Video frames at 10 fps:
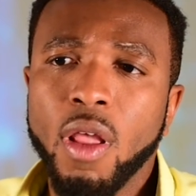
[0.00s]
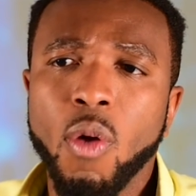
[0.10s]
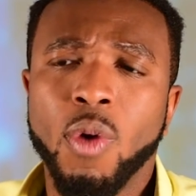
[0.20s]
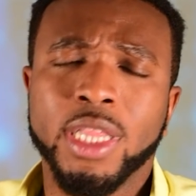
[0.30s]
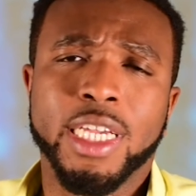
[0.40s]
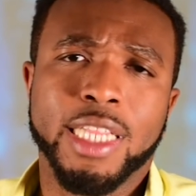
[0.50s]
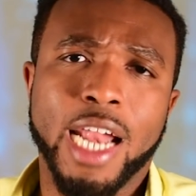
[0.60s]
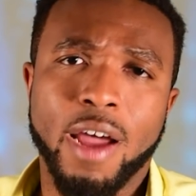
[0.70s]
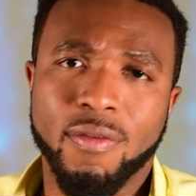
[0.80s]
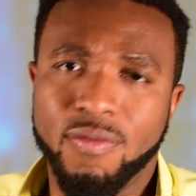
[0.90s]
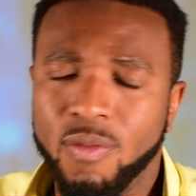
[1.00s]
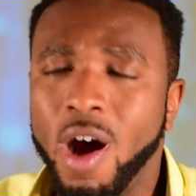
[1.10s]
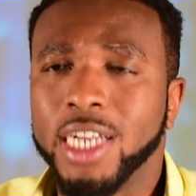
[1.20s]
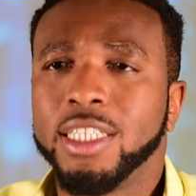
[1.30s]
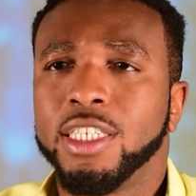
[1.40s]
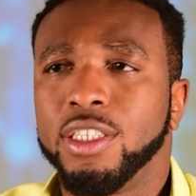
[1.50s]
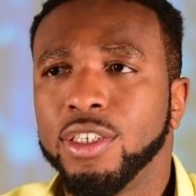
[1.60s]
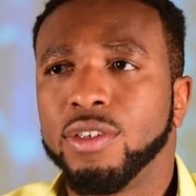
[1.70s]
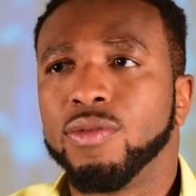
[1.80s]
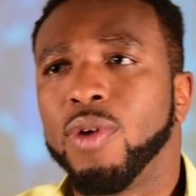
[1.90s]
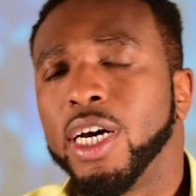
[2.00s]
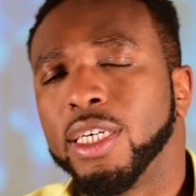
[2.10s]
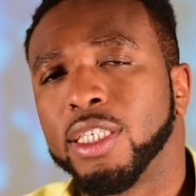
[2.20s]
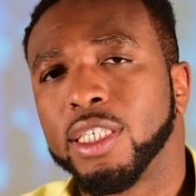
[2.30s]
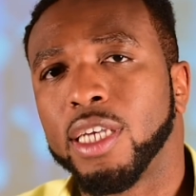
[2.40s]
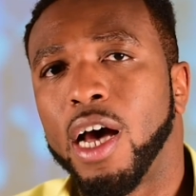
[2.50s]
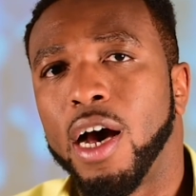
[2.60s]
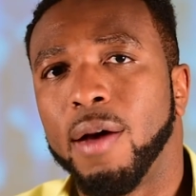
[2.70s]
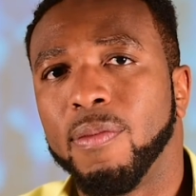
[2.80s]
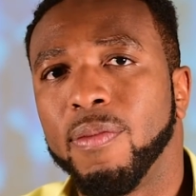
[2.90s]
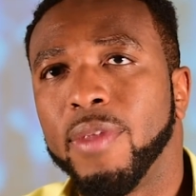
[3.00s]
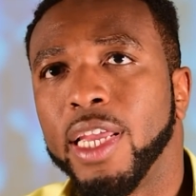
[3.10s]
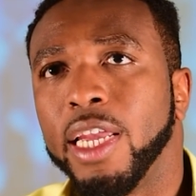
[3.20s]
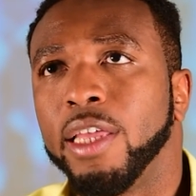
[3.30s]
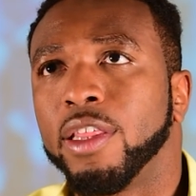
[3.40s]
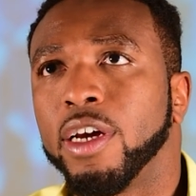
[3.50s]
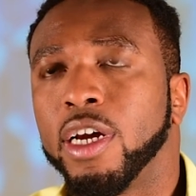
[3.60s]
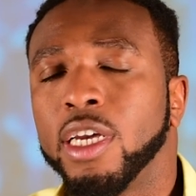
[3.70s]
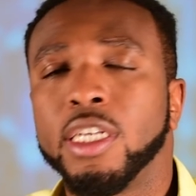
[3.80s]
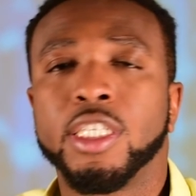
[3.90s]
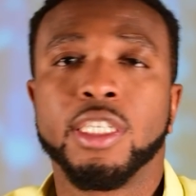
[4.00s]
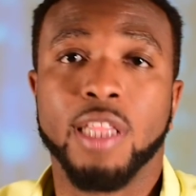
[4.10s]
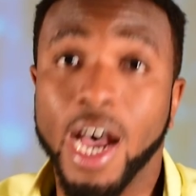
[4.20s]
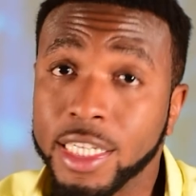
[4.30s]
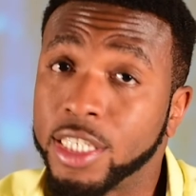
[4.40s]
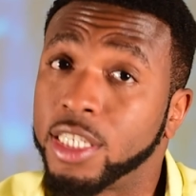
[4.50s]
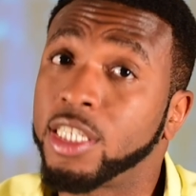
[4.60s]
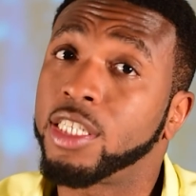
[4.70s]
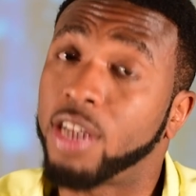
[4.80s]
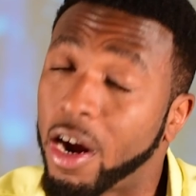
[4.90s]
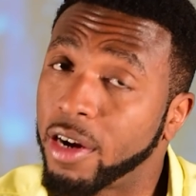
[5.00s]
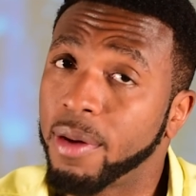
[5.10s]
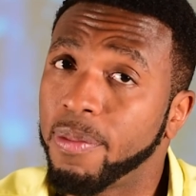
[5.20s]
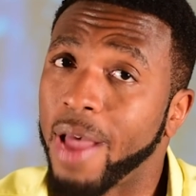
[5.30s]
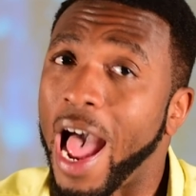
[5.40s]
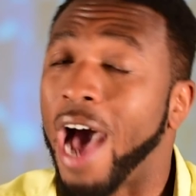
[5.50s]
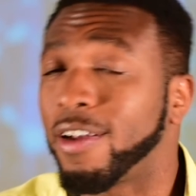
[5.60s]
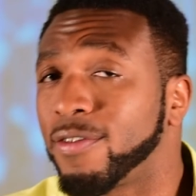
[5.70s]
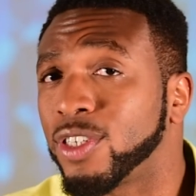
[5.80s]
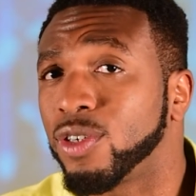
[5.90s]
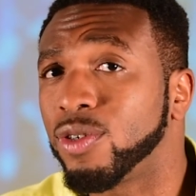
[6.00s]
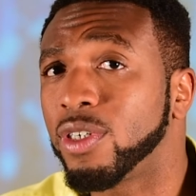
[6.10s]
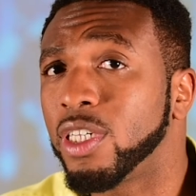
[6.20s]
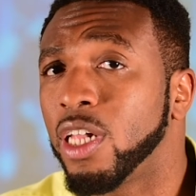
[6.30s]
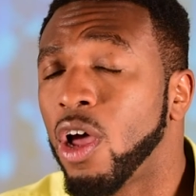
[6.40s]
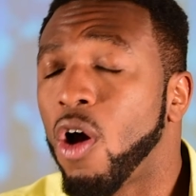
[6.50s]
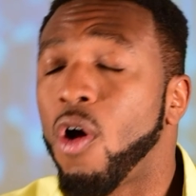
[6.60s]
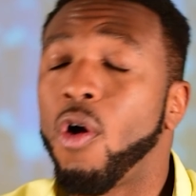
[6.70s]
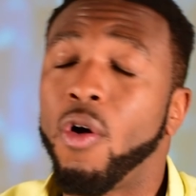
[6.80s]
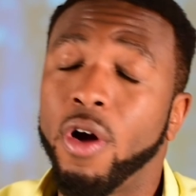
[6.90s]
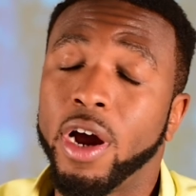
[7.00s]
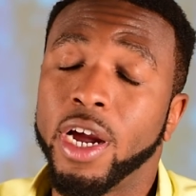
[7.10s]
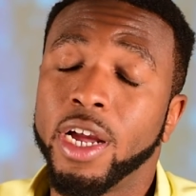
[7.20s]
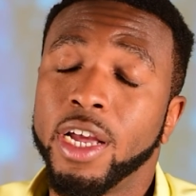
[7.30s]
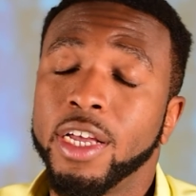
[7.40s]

one thing that I wanted to do was either launch a startup out of school or